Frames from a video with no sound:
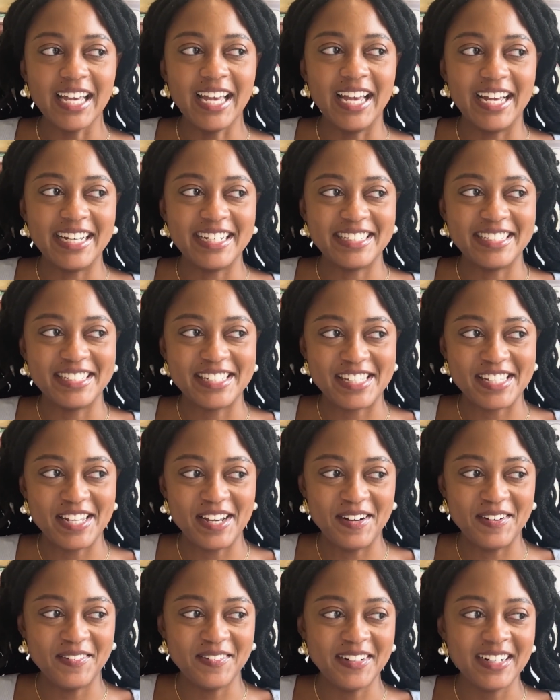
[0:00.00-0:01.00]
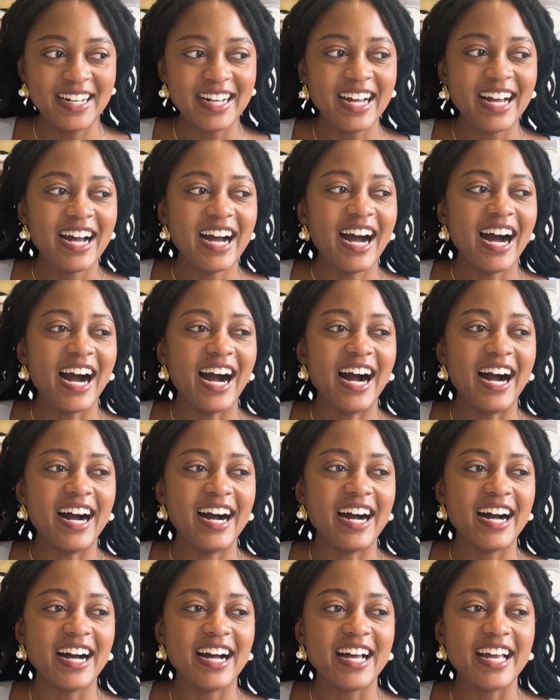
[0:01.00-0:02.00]
And so
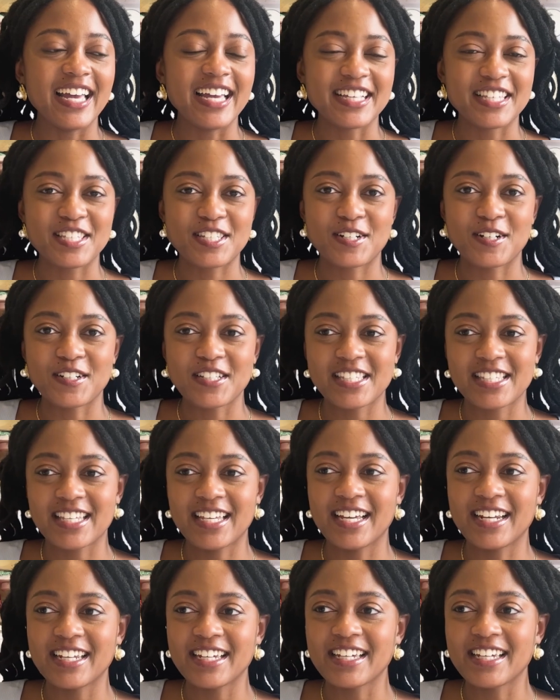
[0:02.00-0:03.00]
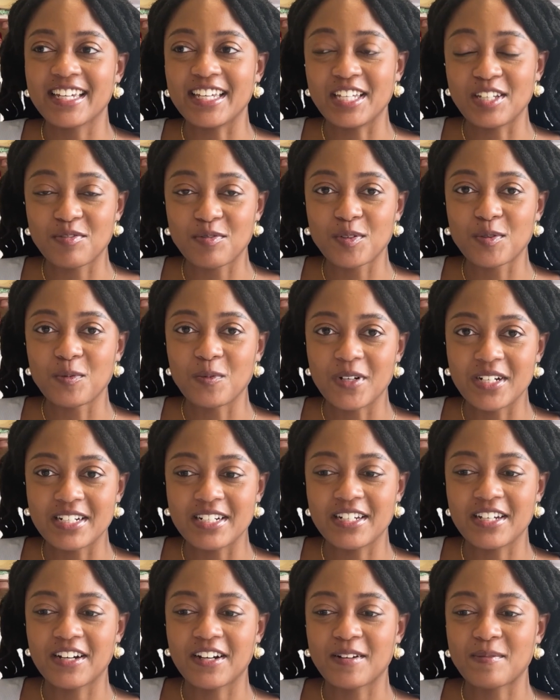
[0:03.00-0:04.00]
it starts getting even
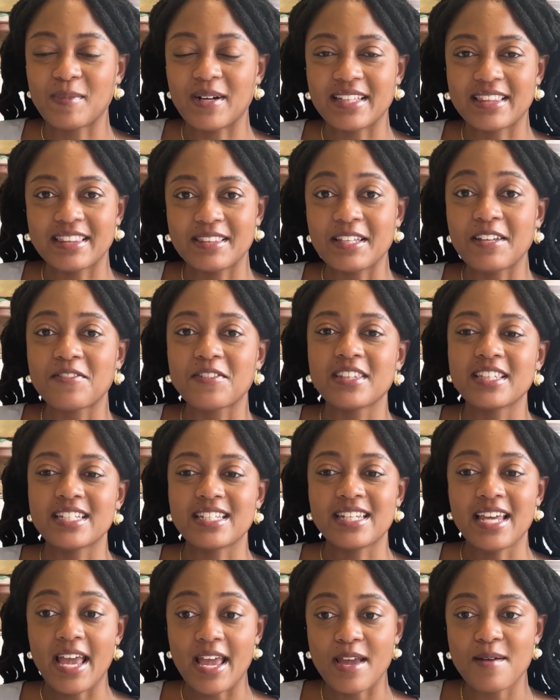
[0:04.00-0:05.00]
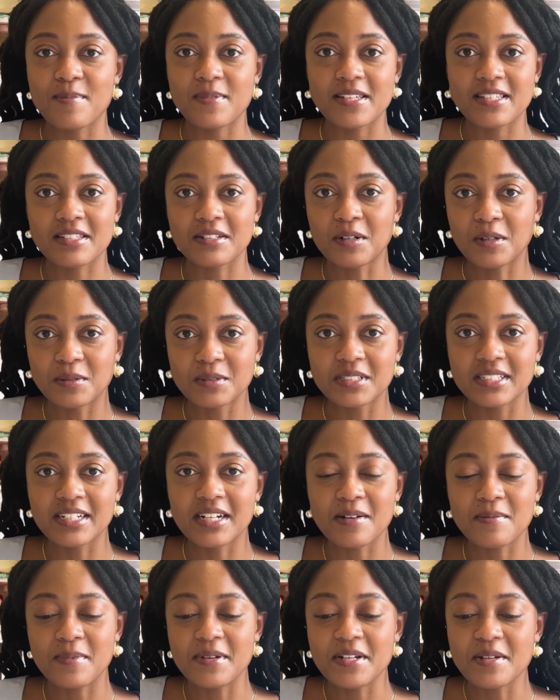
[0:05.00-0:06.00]
windier. Even the tape isn't holding
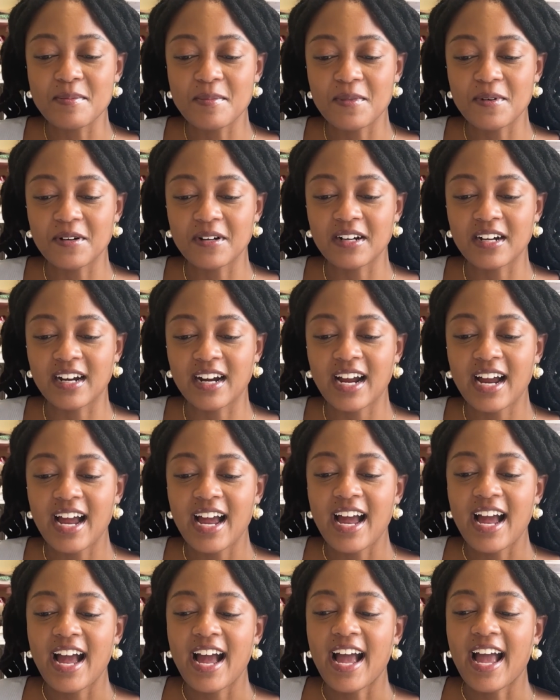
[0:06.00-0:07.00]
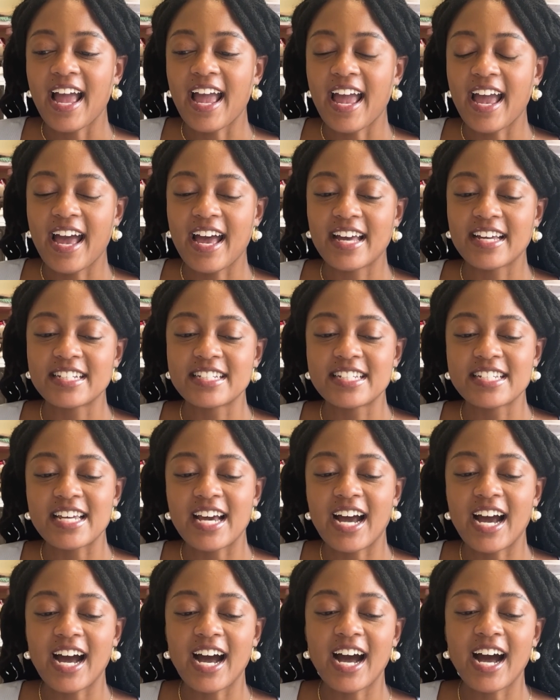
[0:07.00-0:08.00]
up anymore. And
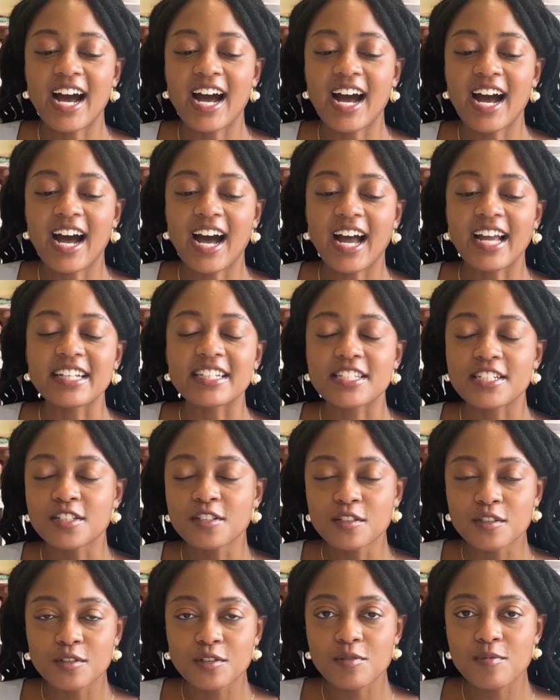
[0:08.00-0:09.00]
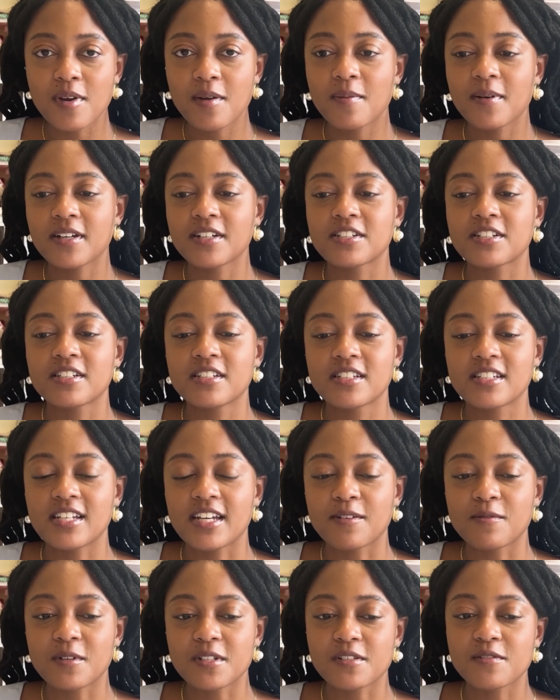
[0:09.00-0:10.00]
I didn't lose my patience.
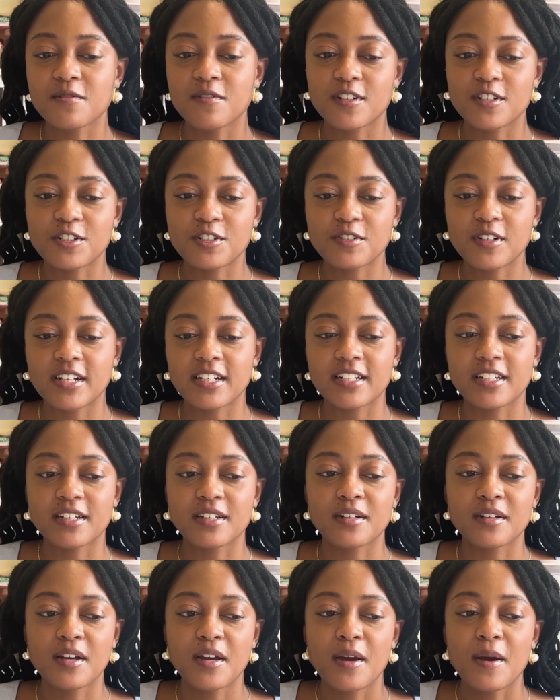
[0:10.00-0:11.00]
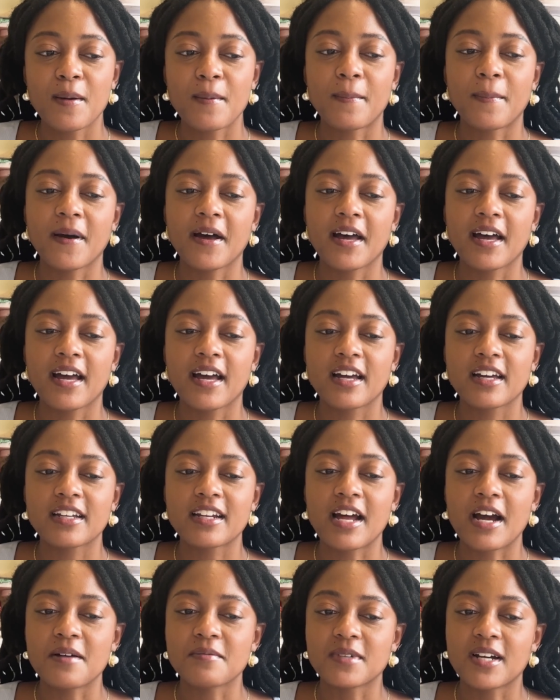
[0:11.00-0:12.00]
I wasn't frustrated, but
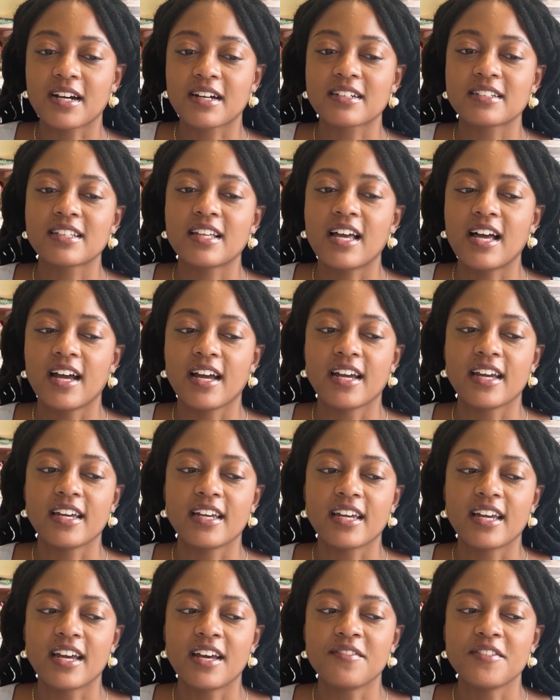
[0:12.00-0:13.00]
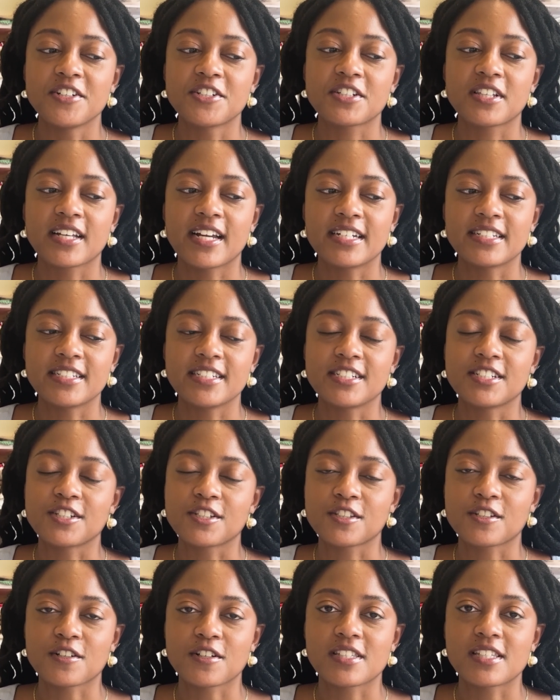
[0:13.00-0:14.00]
I'm not gonna lie, eventually I did just
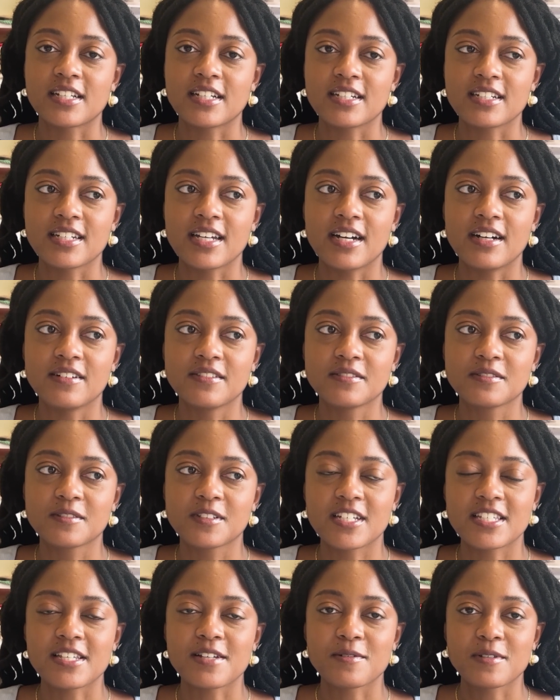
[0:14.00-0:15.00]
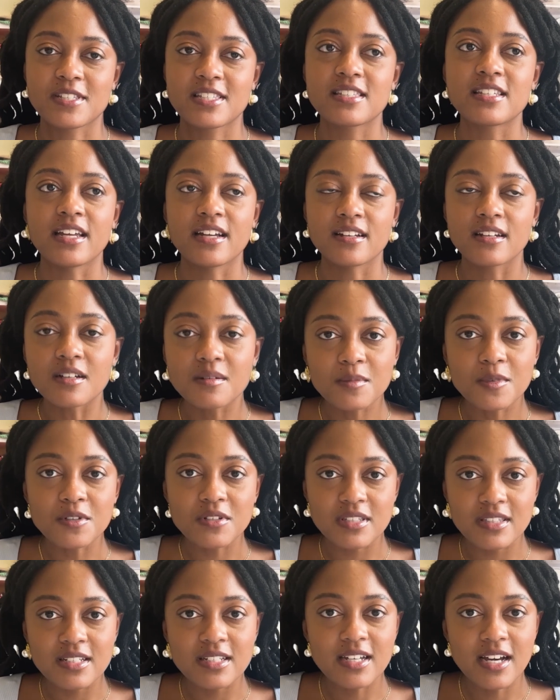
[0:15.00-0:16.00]
start sitting down, because I was standing most
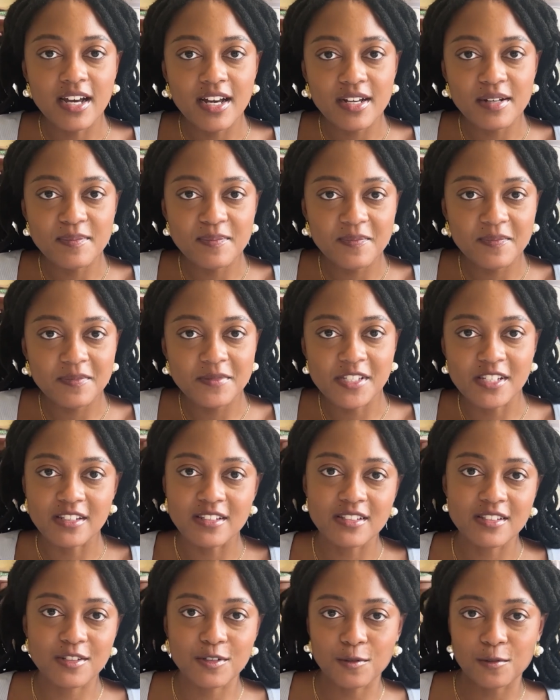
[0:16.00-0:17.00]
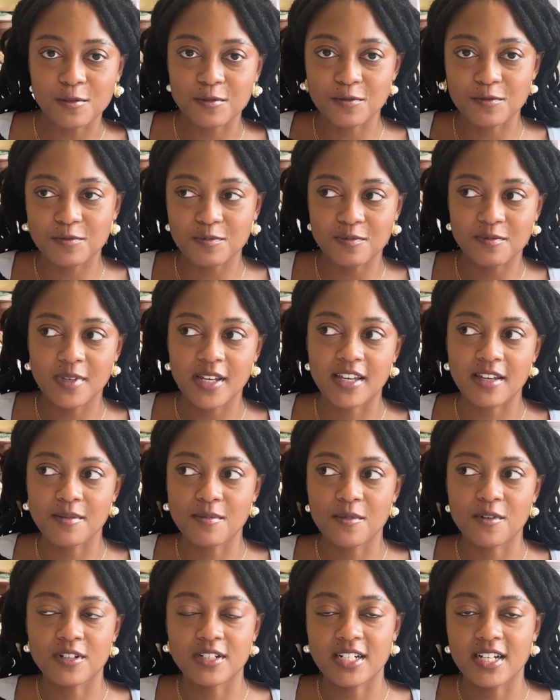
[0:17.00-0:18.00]
of the time to sort of make it
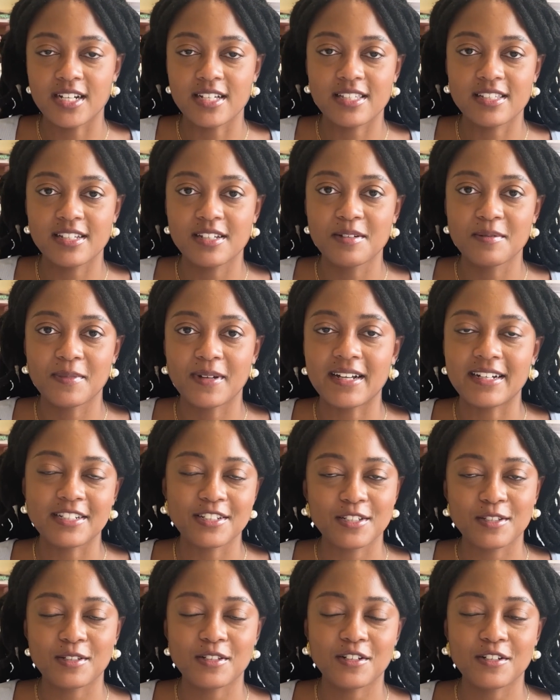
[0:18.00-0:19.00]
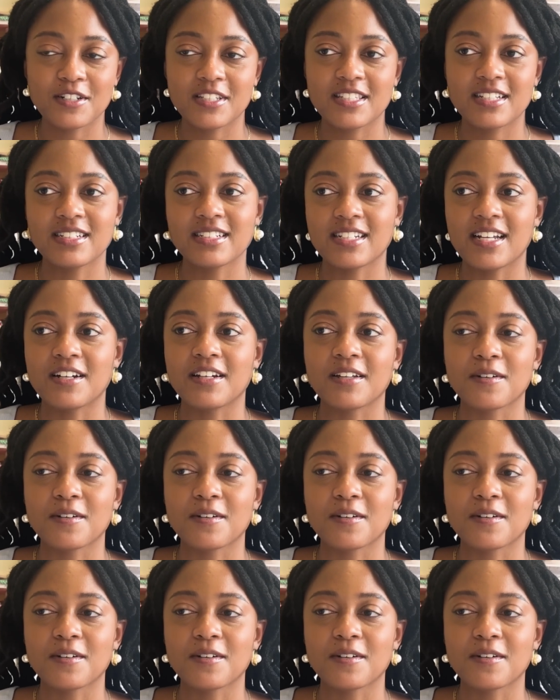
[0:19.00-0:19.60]
more enticing. But I just started sitting down.